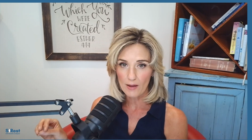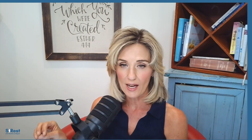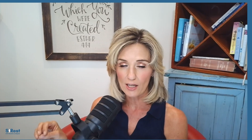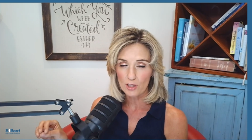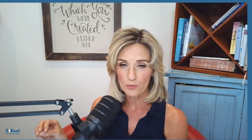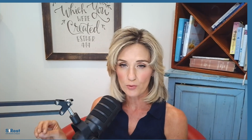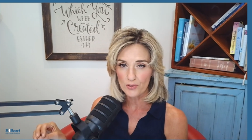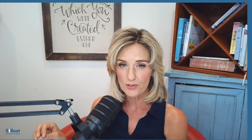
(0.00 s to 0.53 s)

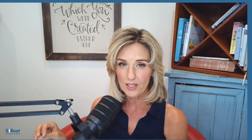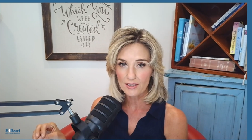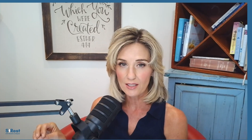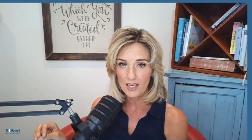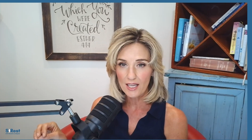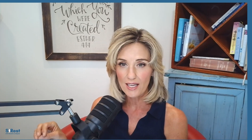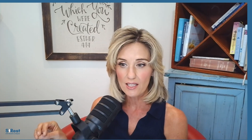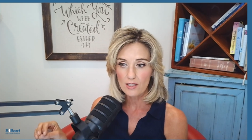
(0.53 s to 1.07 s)
actual
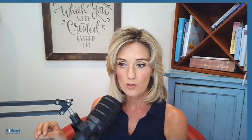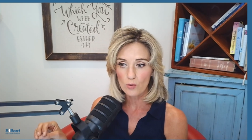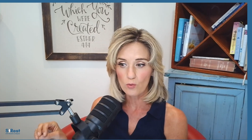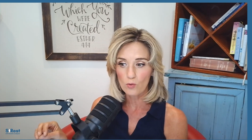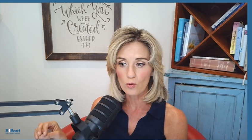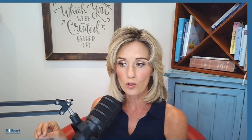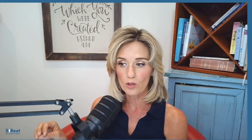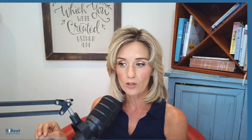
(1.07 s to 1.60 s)
sunlight,
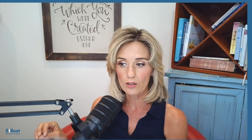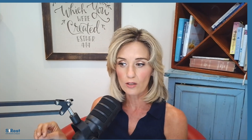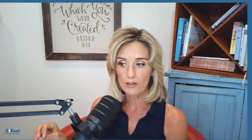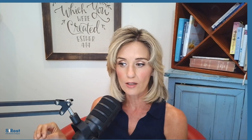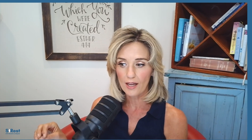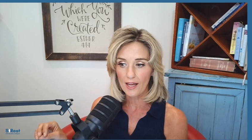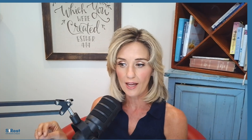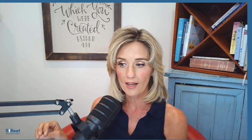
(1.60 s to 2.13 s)

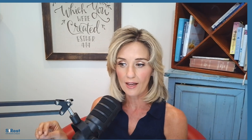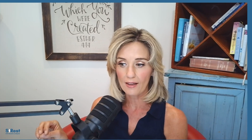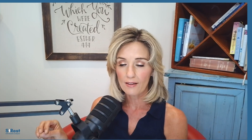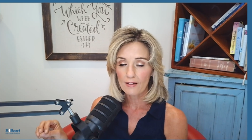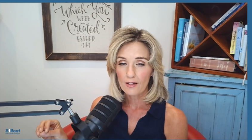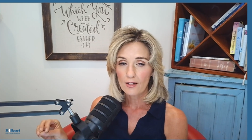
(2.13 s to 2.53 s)
or a